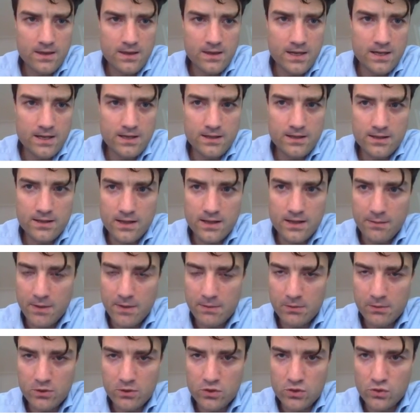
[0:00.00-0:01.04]
and I'm
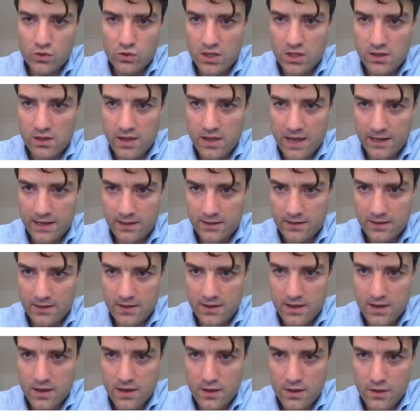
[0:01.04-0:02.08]
able to see that
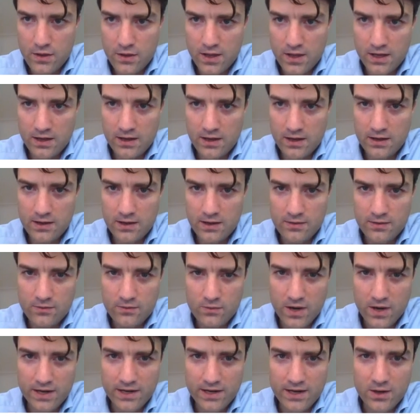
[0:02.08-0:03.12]
in
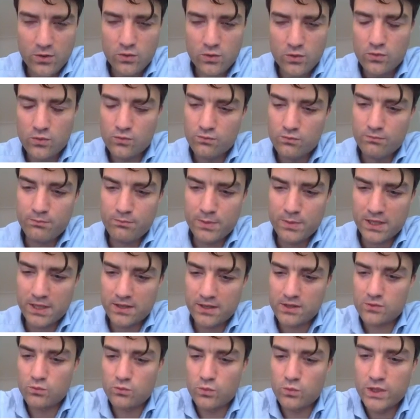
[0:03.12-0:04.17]
right now,
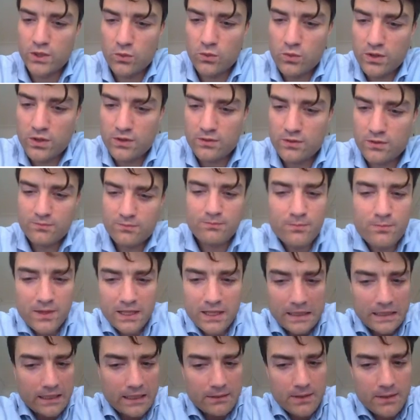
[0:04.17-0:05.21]
because we don't,
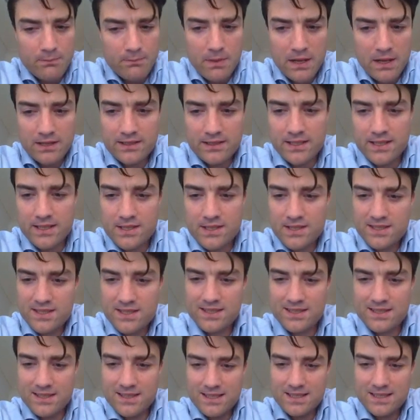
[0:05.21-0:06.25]
like in
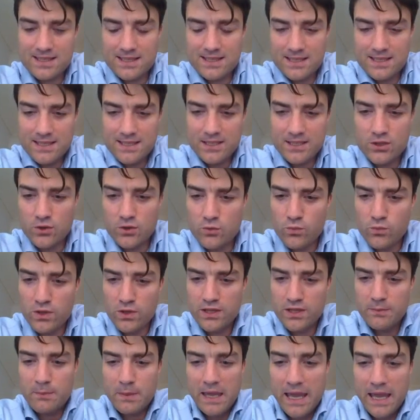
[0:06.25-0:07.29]
Bangladesh, it's you don't
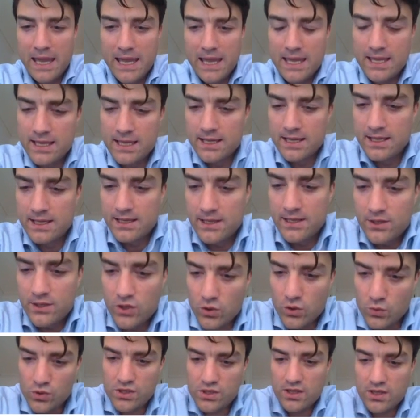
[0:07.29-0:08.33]
really pay
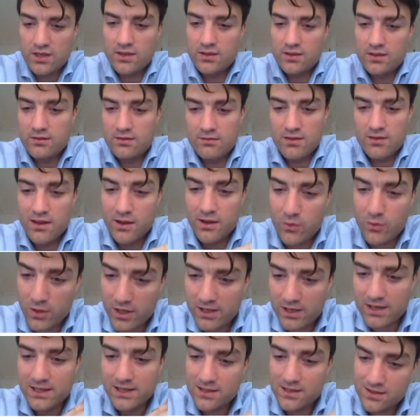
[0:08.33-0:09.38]
using a
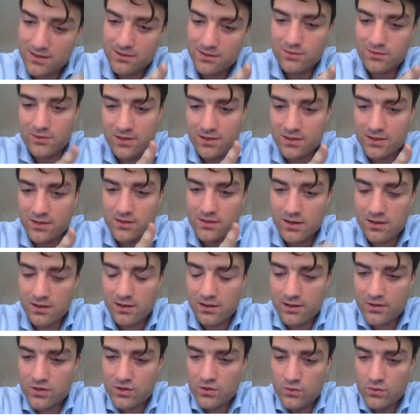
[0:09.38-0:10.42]
credit card. So there's not a
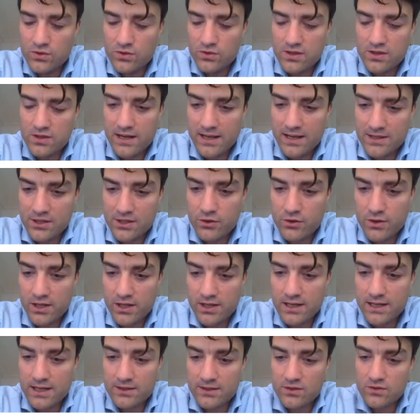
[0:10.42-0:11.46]
lot of students that has a
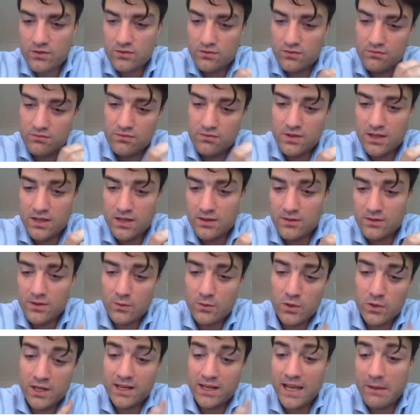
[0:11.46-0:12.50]
credit card
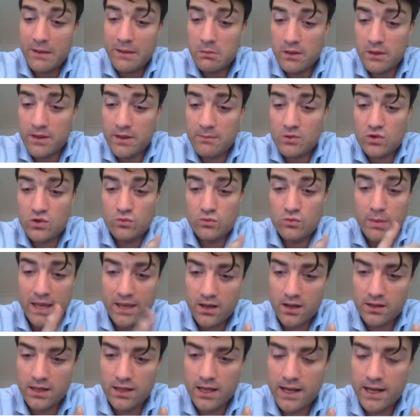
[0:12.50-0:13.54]
that would enable them to
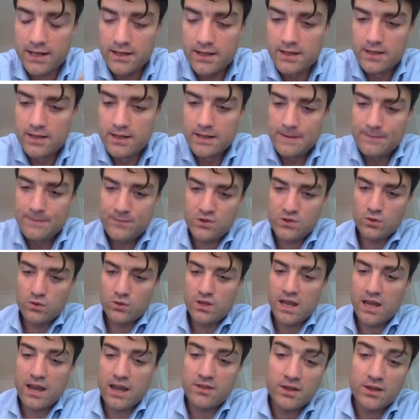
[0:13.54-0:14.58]
pay online. So
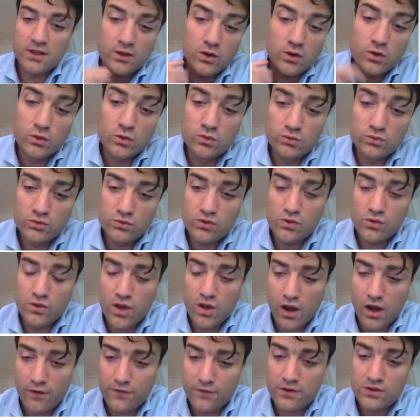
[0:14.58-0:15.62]
they either go to
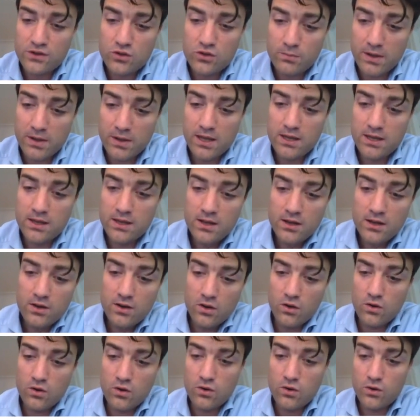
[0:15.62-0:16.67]
the office to pay,
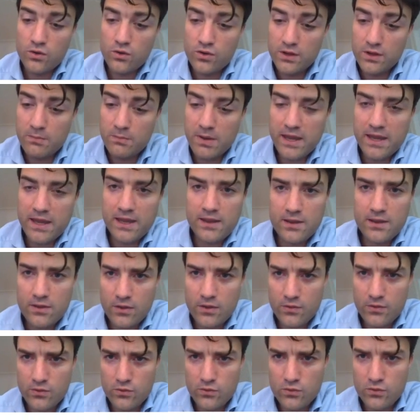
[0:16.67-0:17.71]
or they pay
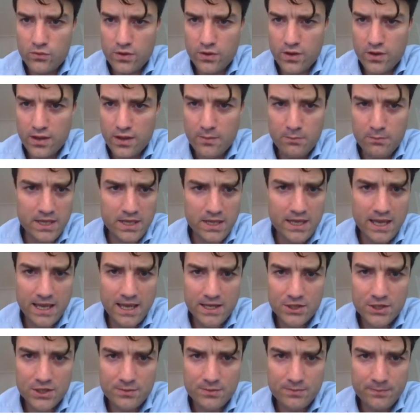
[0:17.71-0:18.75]
through
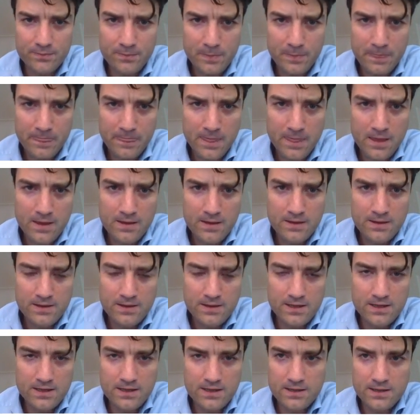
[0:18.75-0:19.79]
Bcash.
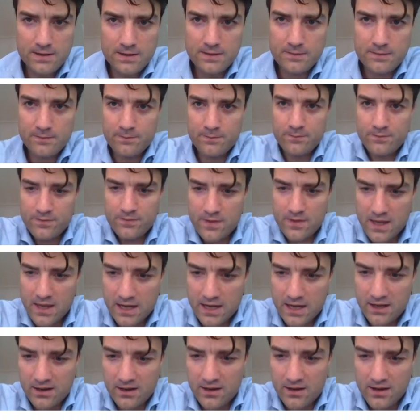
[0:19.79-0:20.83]

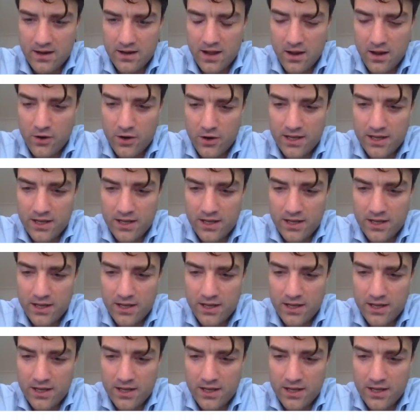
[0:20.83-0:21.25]
And our